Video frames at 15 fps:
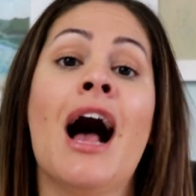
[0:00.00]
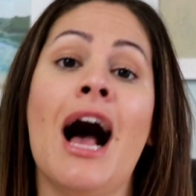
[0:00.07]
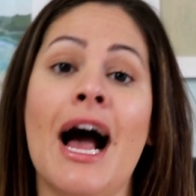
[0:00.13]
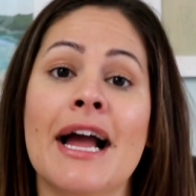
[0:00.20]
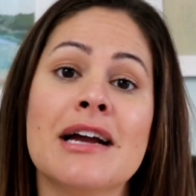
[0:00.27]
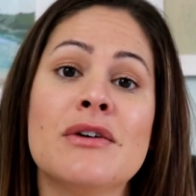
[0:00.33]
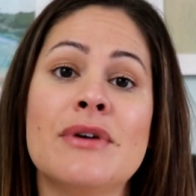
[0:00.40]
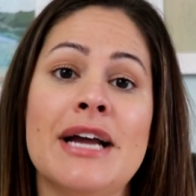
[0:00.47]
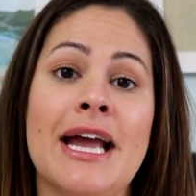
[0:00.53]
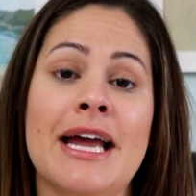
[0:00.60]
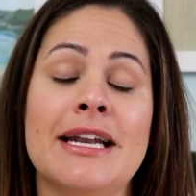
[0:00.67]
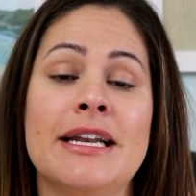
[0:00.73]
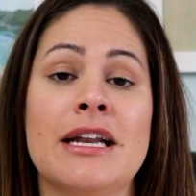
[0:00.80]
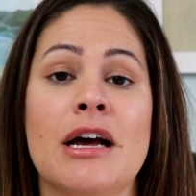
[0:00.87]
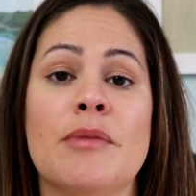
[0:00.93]
I go
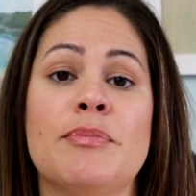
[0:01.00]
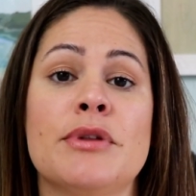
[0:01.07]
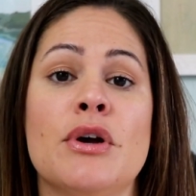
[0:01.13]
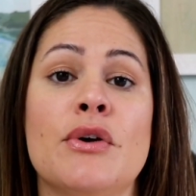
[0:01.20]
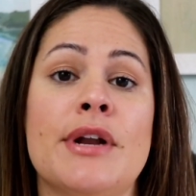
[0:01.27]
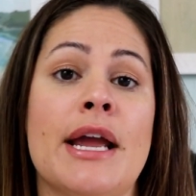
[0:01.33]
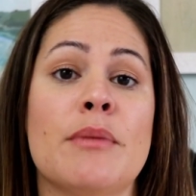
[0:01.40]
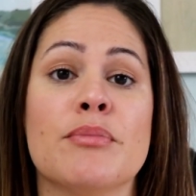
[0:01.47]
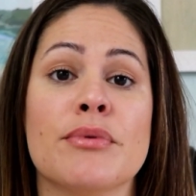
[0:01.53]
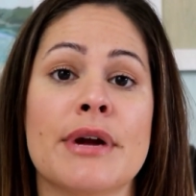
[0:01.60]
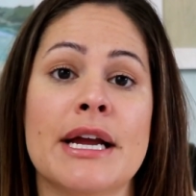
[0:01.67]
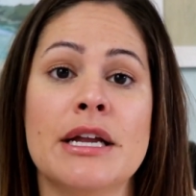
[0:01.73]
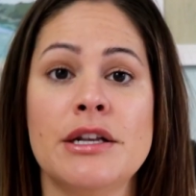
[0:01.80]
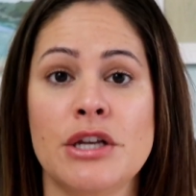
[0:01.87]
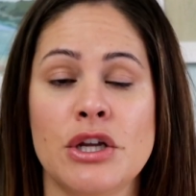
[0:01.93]
ahead and upload a
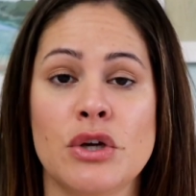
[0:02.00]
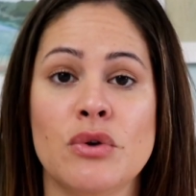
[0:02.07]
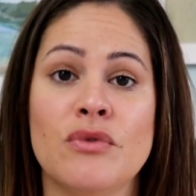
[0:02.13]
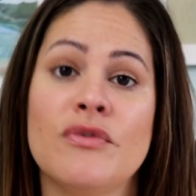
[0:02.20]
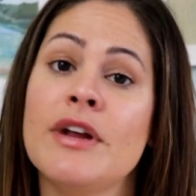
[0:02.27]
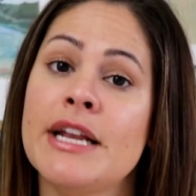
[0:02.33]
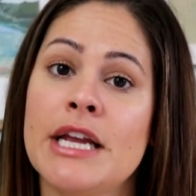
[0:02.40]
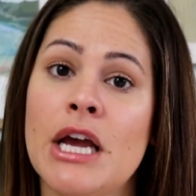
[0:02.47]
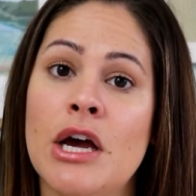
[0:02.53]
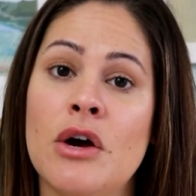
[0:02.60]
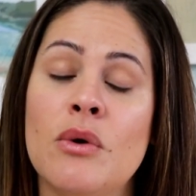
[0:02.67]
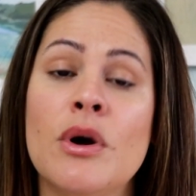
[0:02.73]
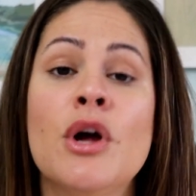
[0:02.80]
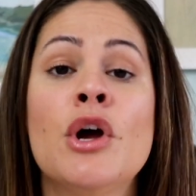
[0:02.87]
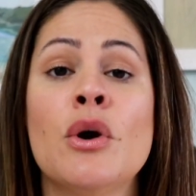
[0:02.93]
brand new
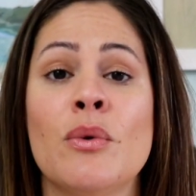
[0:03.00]
video